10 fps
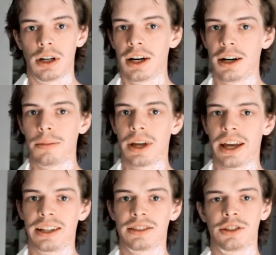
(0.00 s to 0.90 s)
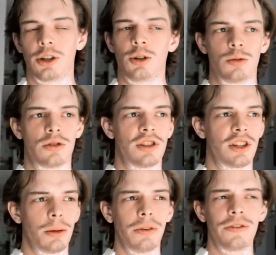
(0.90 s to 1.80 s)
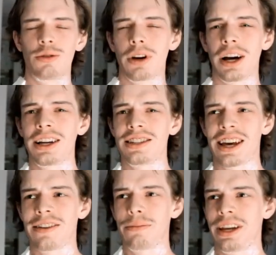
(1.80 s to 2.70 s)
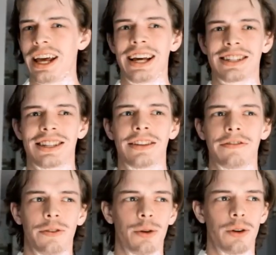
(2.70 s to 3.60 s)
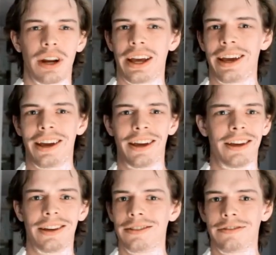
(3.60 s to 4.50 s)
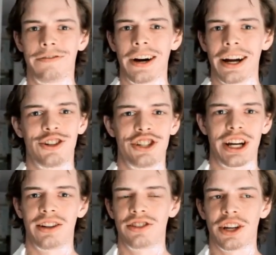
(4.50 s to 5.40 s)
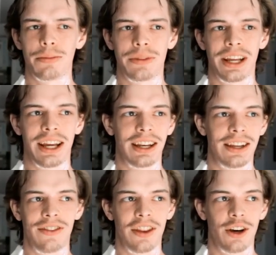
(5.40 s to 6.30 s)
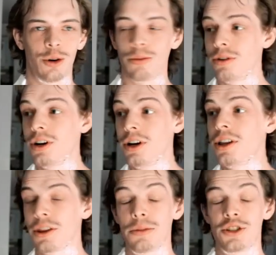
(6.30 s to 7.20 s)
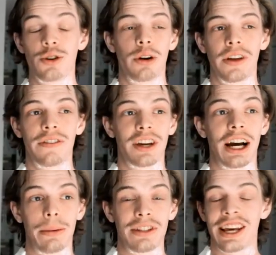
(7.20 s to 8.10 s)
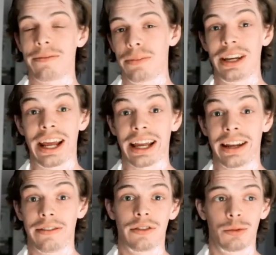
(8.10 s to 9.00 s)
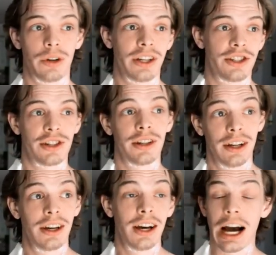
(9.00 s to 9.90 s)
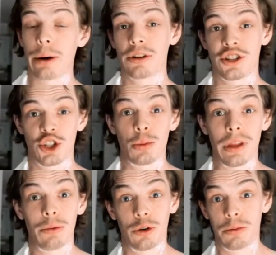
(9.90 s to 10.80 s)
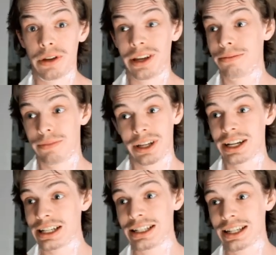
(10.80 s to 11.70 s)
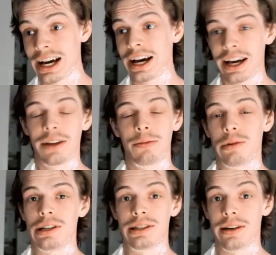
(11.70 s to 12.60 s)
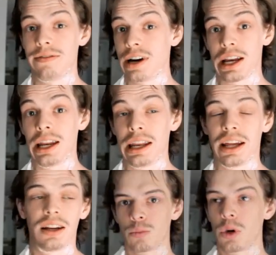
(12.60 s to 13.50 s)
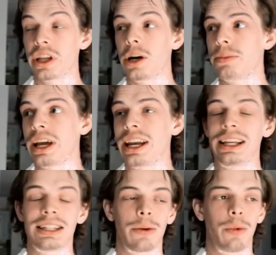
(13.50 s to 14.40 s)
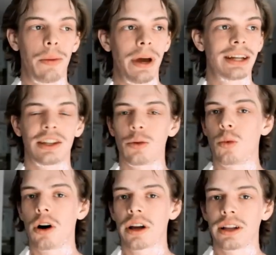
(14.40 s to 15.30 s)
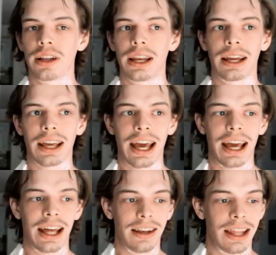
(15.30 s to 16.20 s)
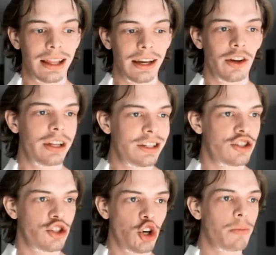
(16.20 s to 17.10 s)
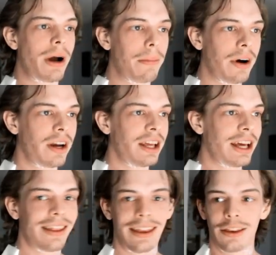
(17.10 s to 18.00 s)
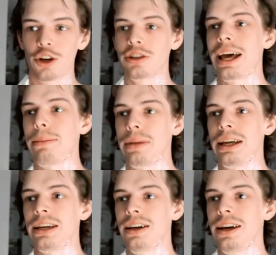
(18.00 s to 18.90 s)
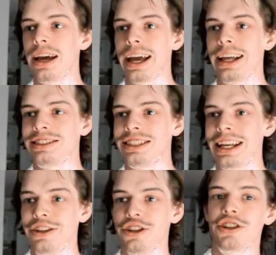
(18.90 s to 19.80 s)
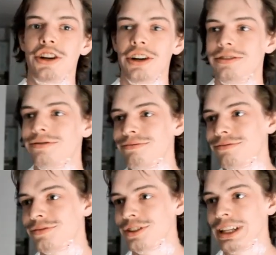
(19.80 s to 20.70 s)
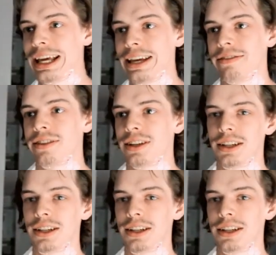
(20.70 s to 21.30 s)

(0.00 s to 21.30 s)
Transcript: Um, hey, so some of you guys have been asking for a fire challenge update, even though the majority of the comments have been negative, which I would assume they would be because I was a fucking idiot. Well, the update is I went back to the walk-in clinic and they literally just took my money and then looked at me and said, you're good, leave.